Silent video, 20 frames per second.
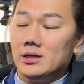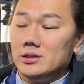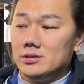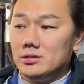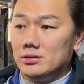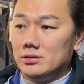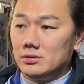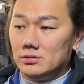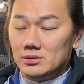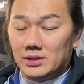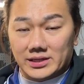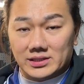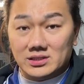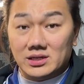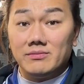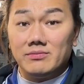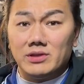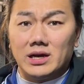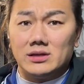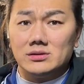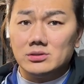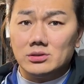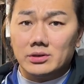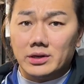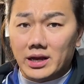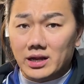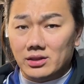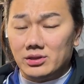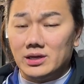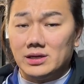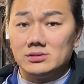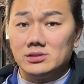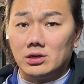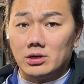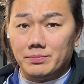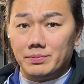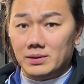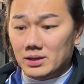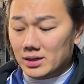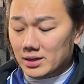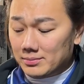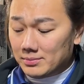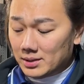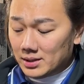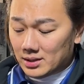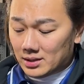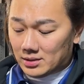to like seven thousand or eight thousand R P M,